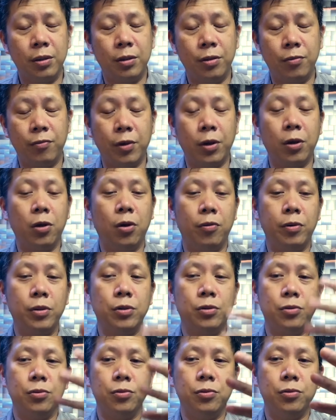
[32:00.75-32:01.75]
We're
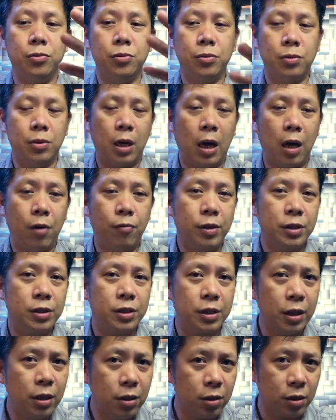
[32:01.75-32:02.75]
going to our
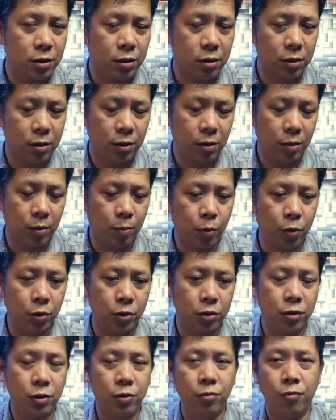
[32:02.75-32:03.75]
Zelos
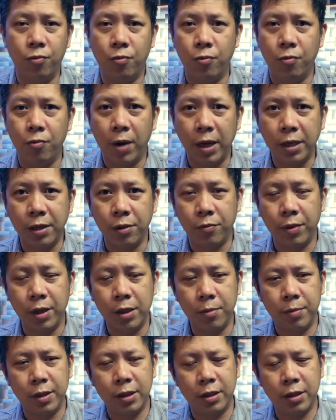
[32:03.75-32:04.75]
portion right
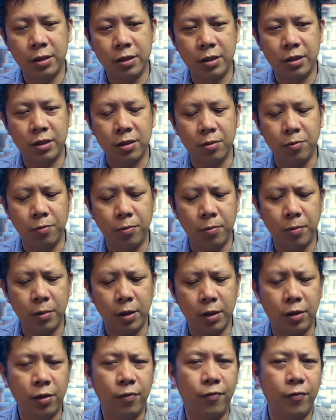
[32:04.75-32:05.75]
away, but this is a,
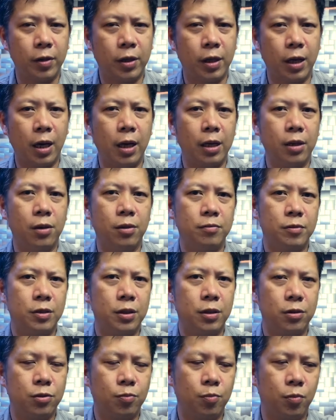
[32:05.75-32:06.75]
a different kind of
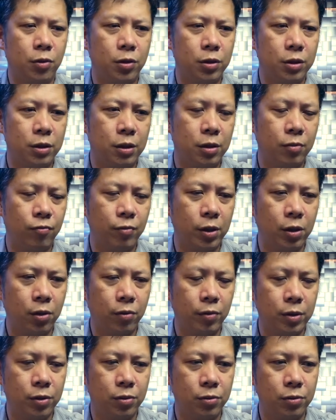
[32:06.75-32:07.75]
Zelos portion that we're
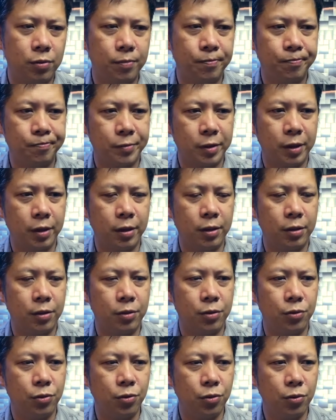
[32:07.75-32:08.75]
going to uh,
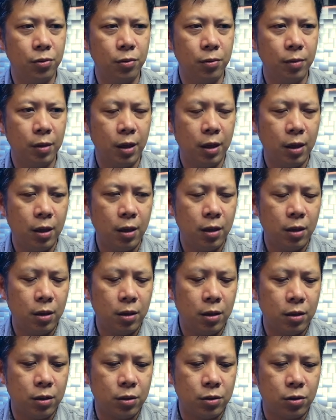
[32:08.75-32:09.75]
do.
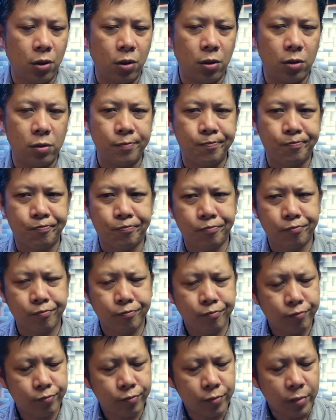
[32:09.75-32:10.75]
So
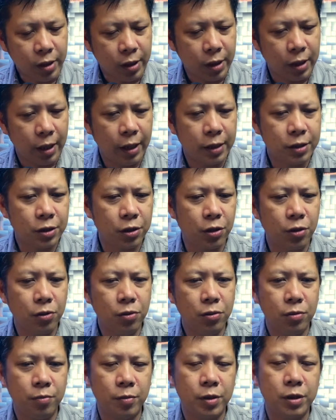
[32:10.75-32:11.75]
let's
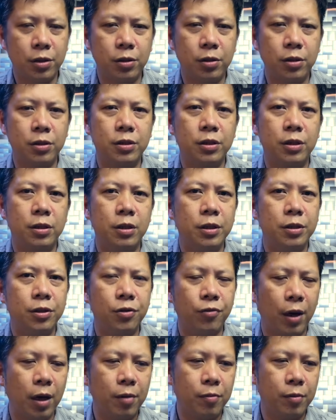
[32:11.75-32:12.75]
cue Mister Celine
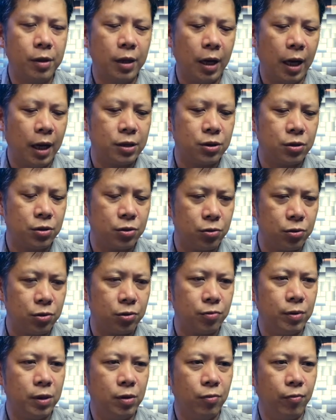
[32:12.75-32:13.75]
Driver as
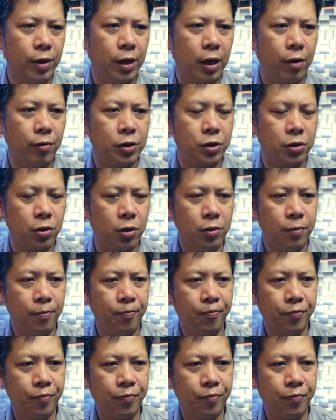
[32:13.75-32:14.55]
usual with our show.